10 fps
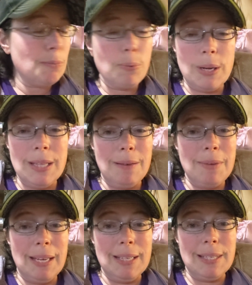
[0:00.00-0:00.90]
to bring them
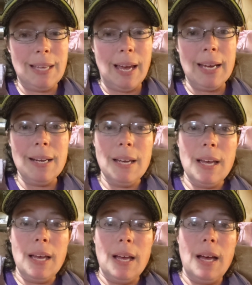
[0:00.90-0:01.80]
inside,
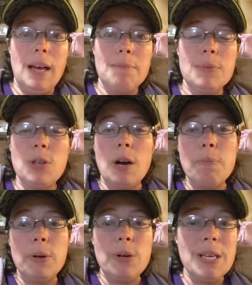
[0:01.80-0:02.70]

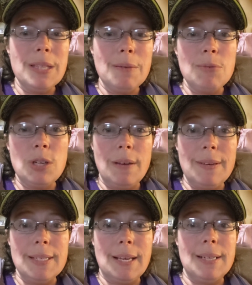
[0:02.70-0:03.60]
tarp underneath them,
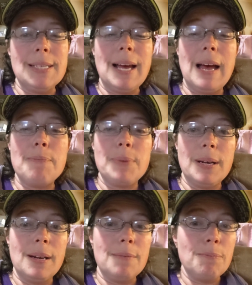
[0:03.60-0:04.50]
shavings on top,
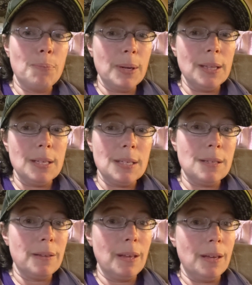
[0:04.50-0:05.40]
and bring
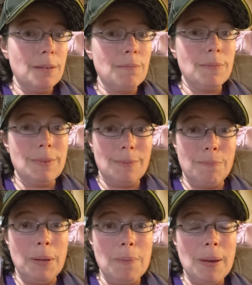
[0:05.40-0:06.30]
the
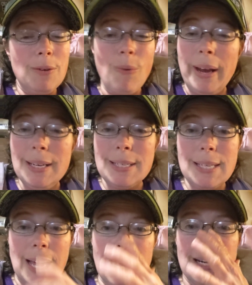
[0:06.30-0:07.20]
playpen right
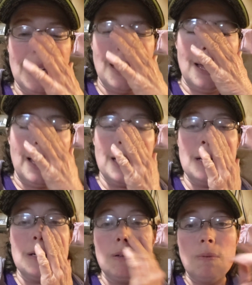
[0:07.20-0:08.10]
inside,
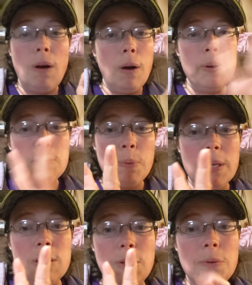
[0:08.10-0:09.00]
and always
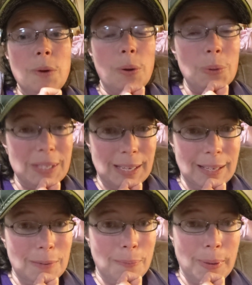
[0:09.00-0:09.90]
bring 2 goats
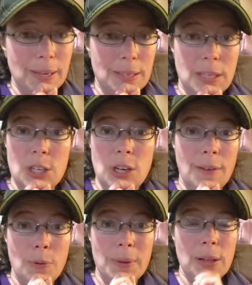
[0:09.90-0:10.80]
in because they should
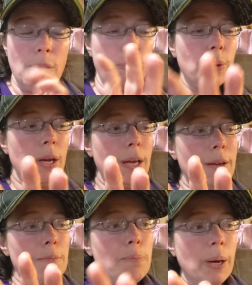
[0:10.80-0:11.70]
never be alone.
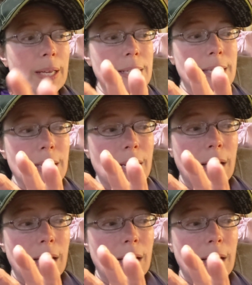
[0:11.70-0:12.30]
But